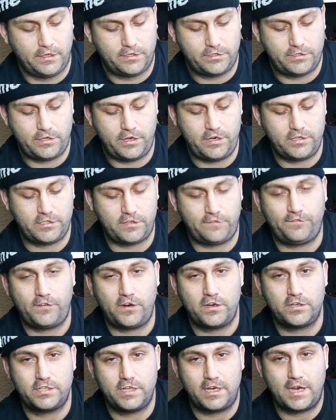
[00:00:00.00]
So here's the
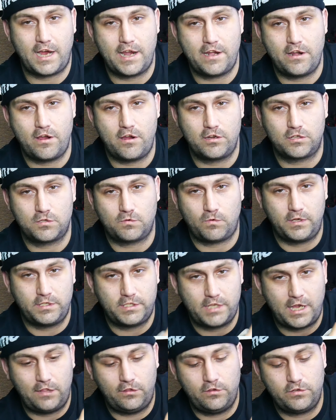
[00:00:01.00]
first thing I noticed.
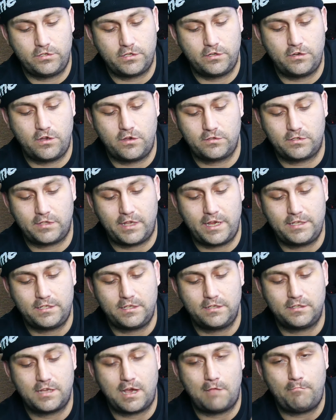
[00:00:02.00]
Once I loosened those
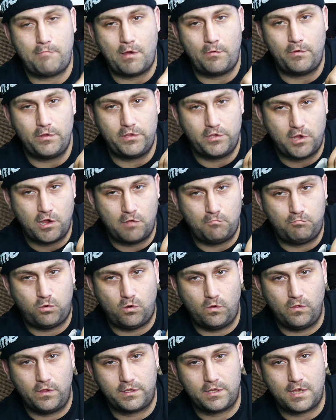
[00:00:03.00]
laces up, I went to go
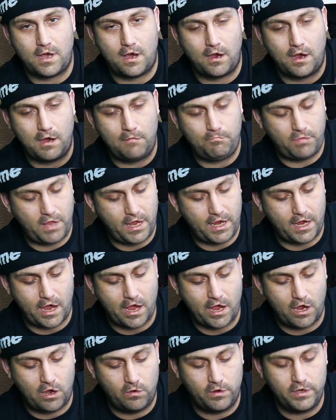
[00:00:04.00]
pull the tongue up like
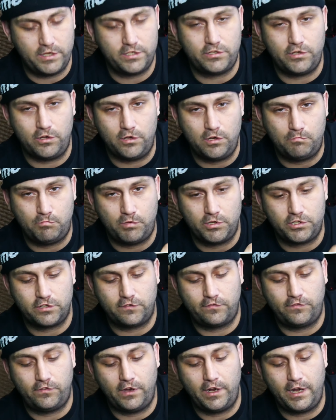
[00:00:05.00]
I always do to put
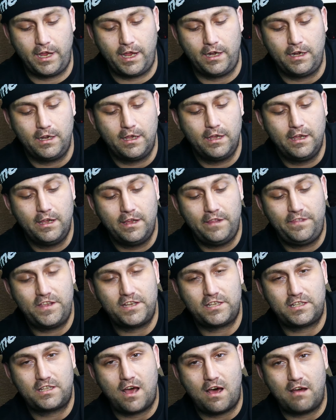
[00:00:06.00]
your foot in.
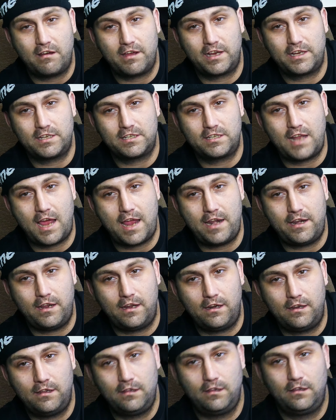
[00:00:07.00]
This tongue
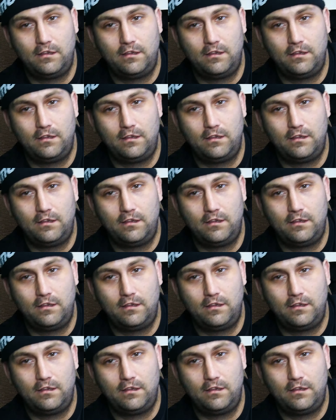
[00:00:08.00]
extended.